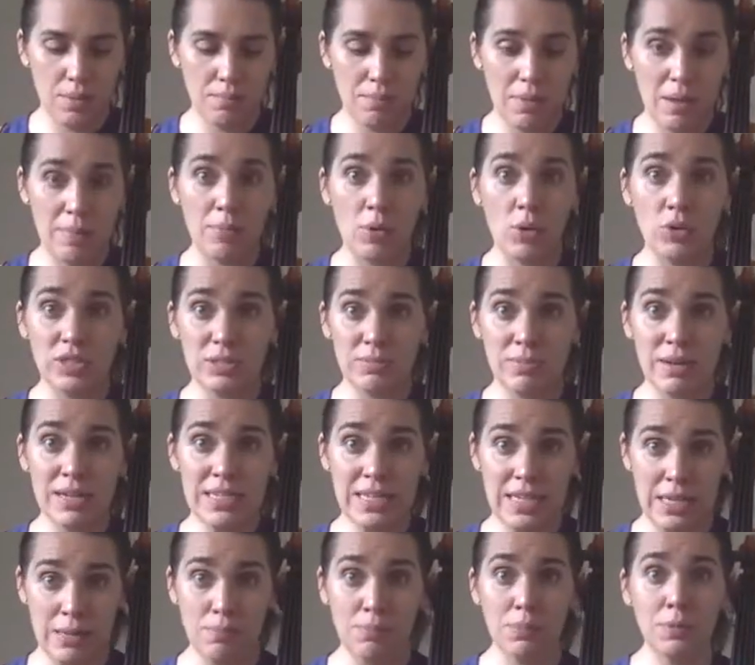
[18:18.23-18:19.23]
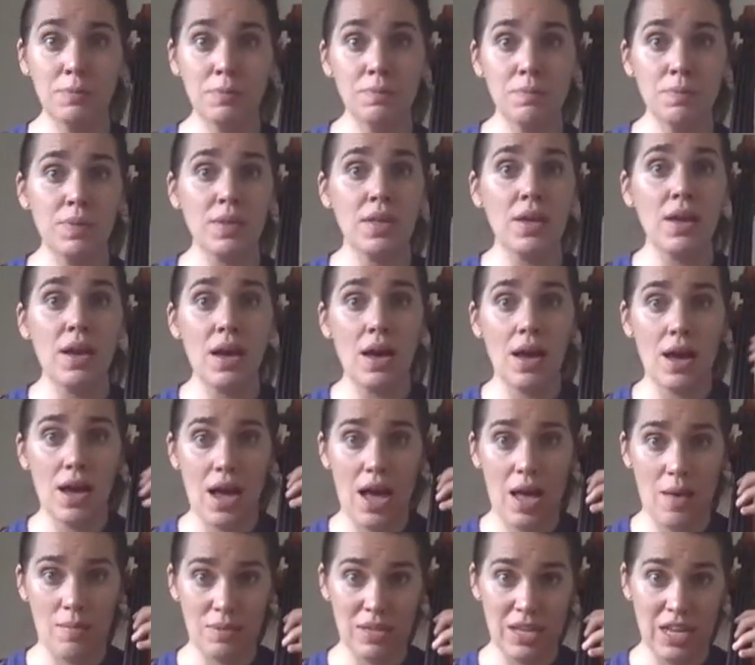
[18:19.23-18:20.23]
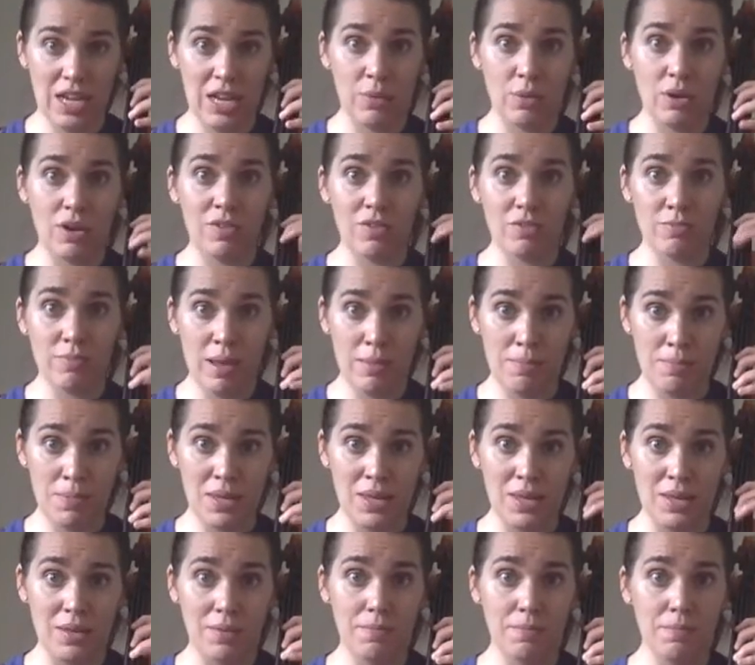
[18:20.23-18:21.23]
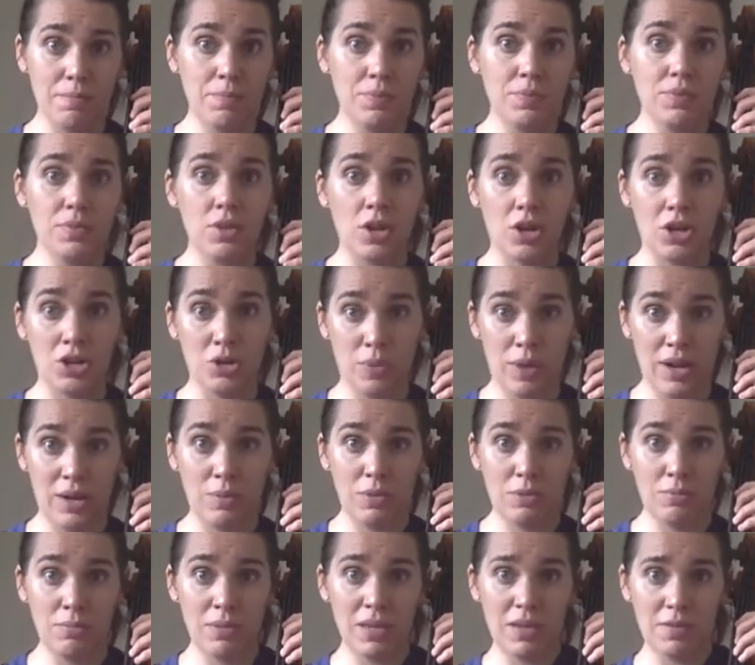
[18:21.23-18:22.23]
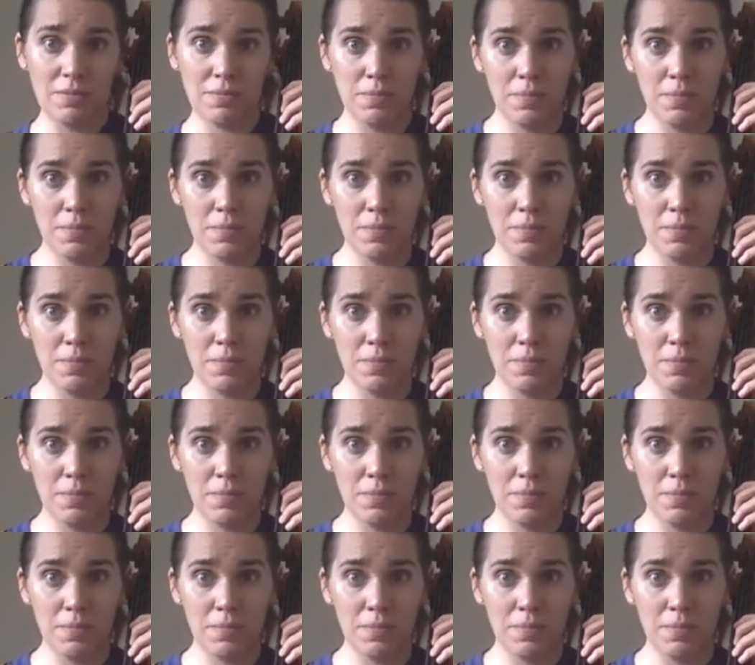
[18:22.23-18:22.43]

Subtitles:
My bow's at my tip. I'm getting ready for my B. Are you ready with me?